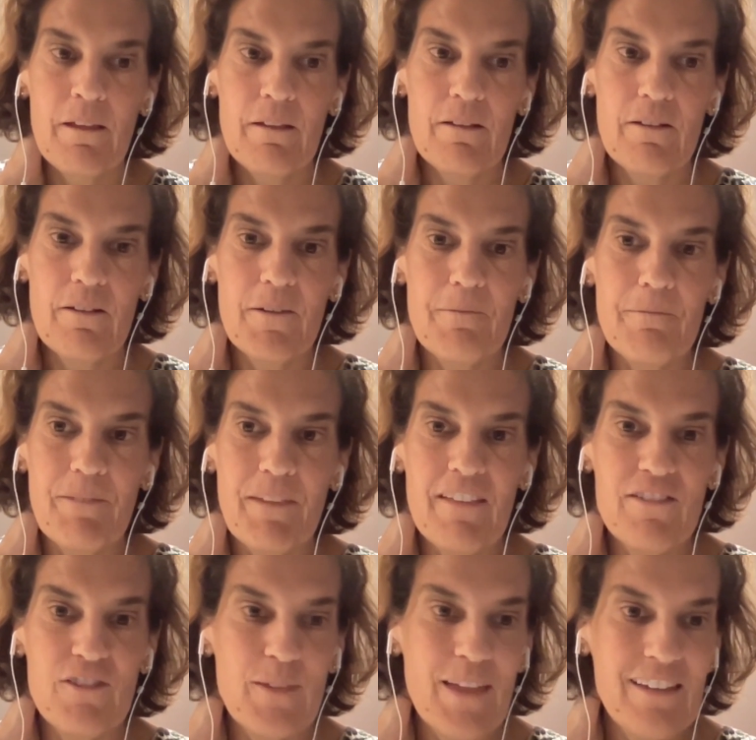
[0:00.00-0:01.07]

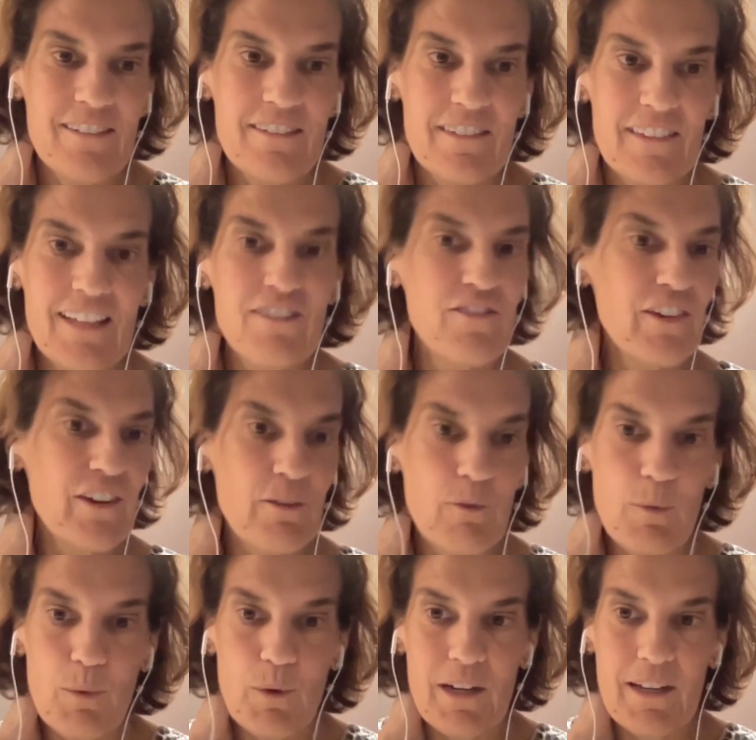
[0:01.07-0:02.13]
And so that's very
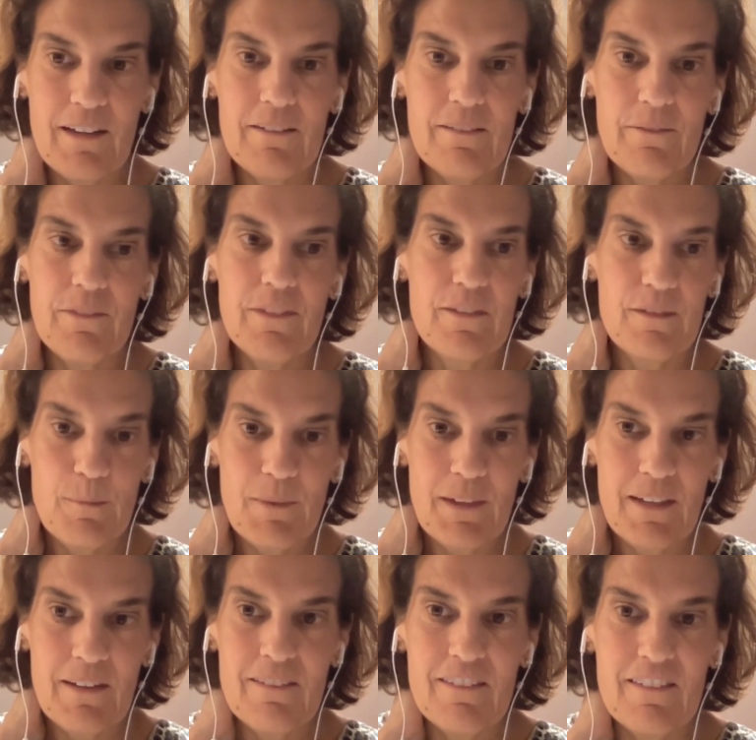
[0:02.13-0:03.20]
rewarding to
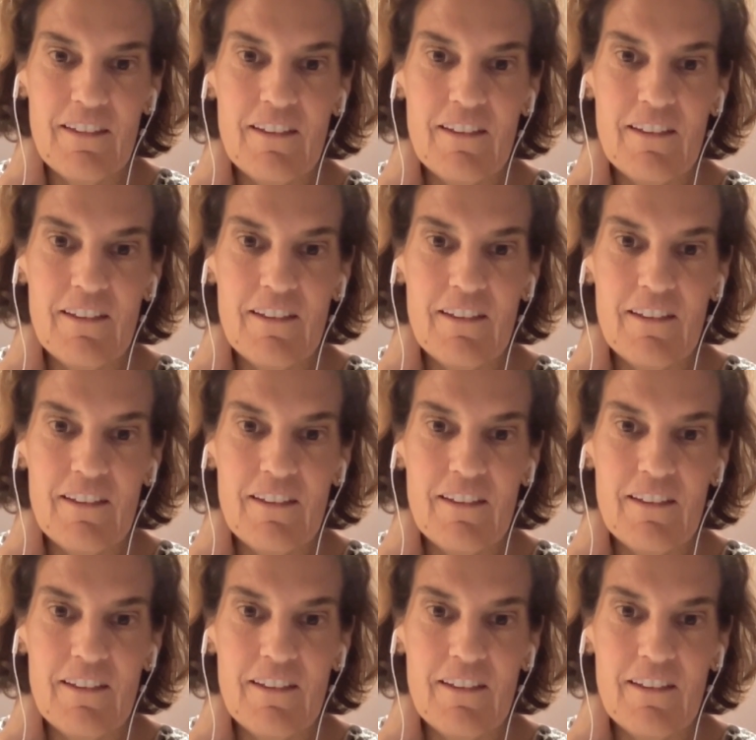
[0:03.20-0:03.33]
me.